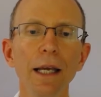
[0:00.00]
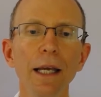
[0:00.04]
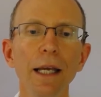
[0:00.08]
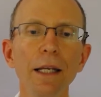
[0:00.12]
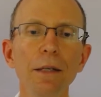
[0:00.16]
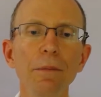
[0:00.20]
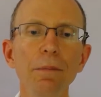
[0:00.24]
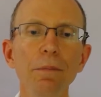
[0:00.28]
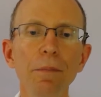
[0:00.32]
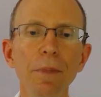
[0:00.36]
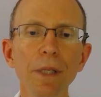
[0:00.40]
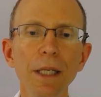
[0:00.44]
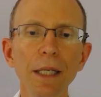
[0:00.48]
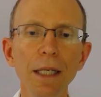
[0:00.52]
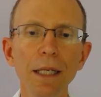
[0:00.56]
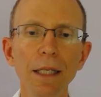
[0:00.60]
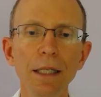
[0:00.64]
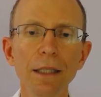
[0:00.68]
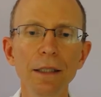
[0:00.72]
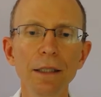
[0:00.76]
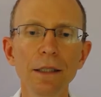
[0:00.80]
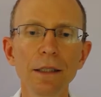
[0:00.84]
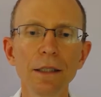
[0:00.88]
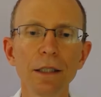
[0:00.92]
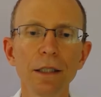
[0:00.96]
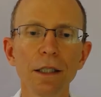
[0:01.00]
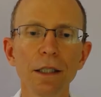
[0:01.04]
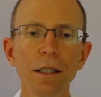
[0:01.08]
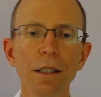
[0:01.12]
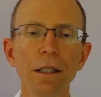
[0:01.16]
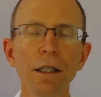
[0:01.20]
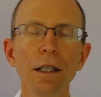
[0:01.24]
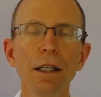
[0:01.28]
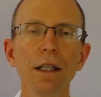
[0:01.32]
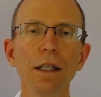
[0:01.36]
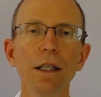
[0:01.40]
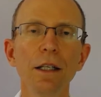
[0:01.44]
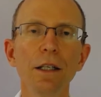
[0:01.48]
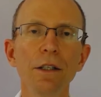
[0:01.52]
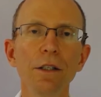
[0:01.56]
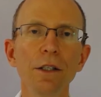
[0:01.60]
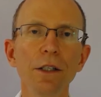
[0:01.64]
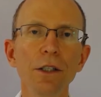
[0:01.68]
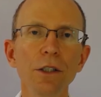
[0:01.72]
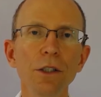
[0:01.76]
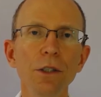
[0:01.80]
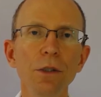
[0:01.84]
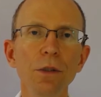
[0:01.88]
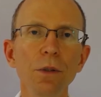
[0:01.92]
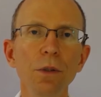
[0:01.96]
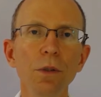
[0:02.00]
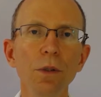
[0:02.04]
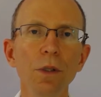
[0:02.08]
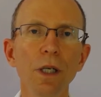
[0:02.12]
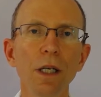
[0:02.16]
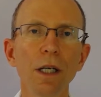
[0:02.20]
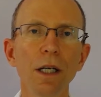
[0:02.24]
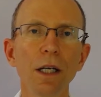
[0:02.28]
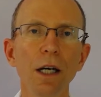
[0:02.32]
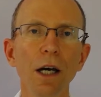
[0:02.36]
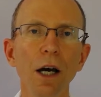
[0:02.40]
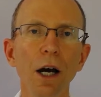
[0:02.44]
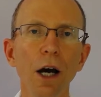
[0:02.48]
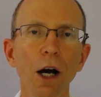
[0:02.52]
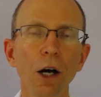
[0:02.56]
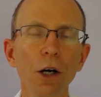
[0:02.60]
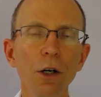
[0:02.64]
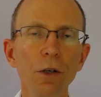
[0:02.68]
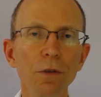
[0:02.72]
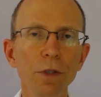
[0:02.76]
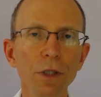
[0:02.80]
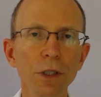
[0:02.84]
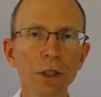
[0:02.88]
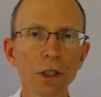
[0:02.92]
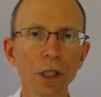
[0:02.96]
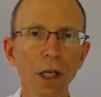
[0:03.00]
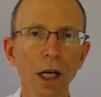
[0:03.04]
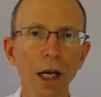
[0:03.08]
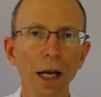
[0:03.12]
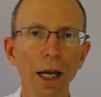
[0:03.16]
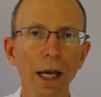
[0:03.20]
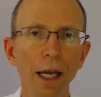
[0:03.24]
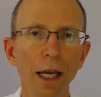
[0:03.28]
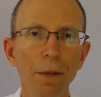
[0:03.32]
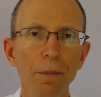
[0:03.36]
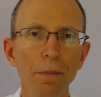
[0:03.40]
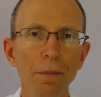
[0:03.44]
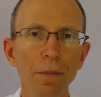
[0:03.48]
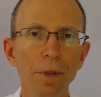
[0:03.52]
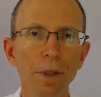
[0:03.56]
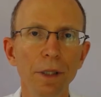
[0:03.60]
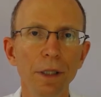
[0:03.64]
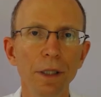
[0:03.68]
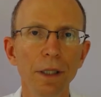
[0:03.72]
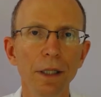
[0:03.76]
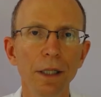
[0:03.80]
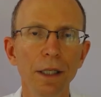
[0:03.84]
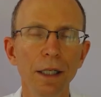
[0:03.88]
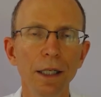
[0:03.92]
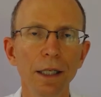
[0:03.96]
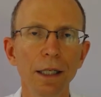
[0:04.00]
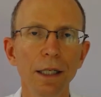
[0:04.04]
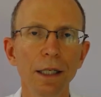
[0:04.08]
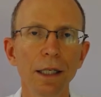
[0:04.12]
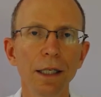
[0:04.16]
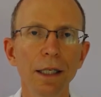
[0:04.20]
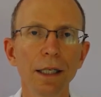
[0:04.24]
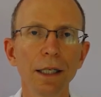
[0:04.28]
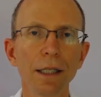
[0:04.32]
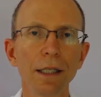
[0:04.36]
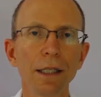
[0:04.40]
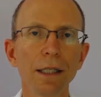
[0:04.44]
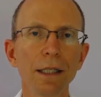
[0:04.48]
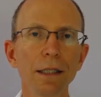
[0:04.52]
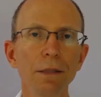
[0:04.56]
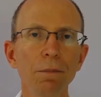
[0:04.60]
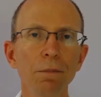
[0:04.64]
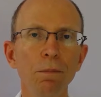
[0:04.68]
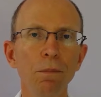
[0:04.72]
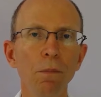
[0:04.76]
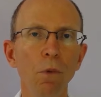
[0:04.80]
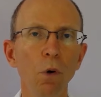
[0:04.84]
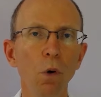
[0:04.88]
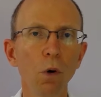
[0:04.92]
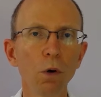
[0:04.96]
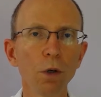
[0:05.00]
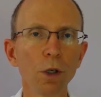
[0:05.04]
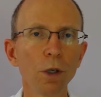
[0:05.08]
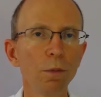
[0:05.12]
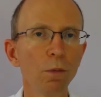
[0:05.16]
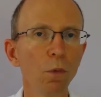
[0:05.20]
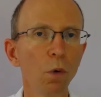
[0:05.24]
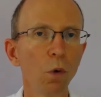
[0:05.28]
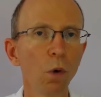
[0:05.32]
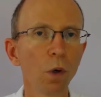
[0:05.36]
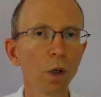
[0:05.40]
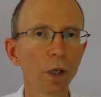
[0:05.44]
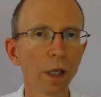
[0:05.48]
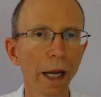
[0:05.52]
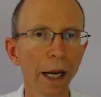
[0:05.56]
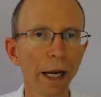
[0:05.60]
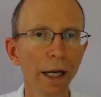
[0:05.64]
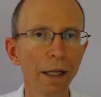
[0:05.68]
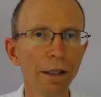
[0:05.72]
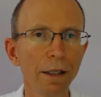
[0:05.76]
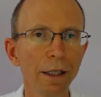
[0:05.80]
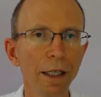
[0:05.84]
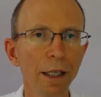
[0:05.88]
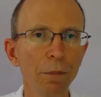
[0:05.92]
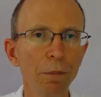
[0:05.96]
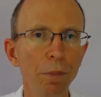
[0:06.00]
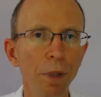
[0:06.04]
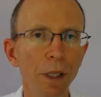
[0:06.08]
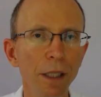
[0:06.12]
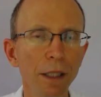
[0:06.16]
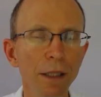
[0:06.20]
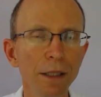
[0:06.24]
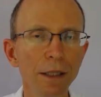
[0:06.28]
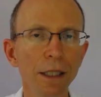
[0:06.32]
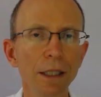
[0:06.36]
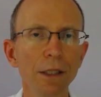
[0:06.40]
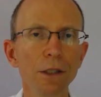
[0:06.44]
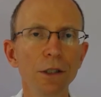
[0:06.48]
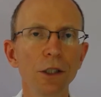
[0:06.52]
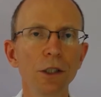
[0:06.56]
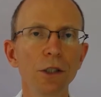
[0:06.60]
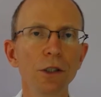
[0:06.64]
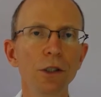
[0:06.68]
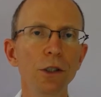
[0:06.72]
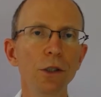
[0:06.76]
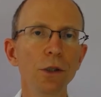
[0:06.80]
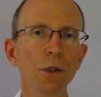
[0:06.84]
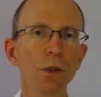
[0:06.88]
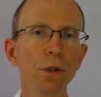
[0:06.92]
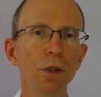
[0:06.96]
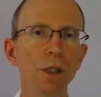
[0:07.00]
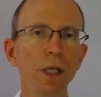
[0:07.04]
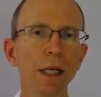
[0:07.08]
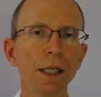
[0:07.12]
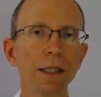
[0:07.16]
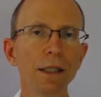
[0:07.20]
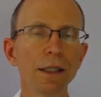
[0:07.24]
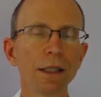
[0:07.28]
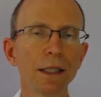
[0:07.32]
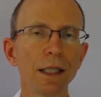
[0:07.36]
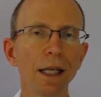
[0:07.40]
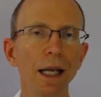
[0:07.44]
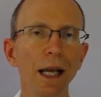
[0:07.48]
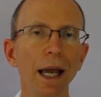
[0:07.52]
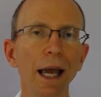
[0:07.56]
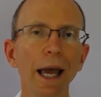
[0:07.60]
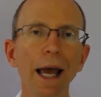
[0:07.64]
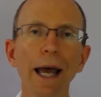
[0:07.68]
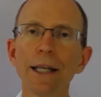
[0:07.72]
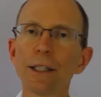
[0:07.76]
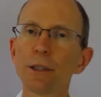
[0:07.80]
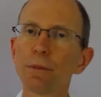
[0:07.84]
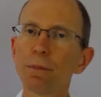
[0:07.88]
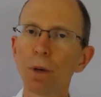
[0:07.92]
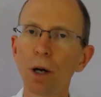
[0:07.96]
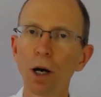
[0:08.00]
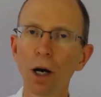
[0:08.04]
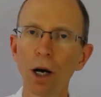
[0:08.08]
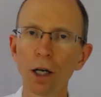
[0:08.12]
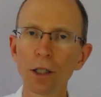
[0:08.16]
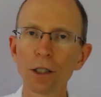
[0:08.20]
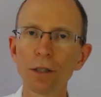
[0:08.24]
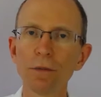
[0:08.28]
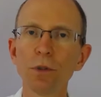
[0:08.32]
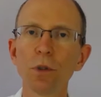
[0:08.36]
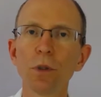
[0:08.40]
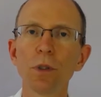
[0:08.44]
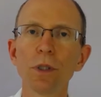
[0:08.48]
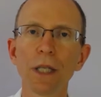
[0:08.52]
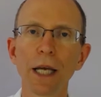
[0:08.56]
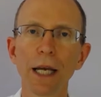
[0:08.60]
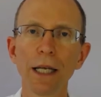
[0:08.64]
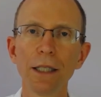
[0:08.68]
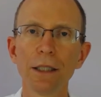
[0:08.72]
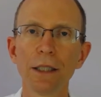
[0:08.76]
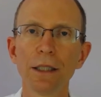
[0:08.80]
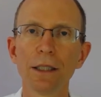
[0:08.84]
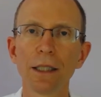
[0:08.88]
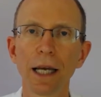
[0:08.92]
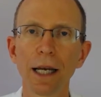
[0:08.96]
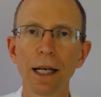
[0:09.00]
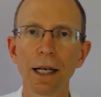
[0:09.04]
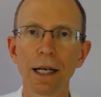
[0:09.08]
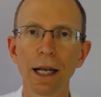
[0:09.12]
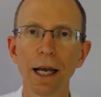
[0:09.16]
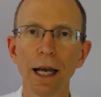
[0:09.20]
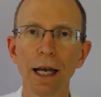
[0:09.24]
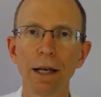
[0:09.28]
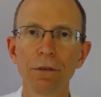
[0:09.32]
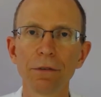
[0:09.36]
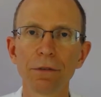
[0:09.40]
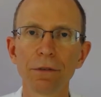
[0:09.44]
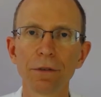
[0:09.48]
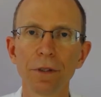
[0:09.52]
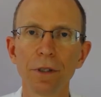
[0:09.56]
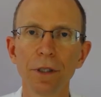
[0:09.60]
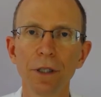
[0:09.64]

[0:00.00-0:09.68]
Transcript: It means that you, over time, more and more gain the ability to do this as part of your day-to-day life.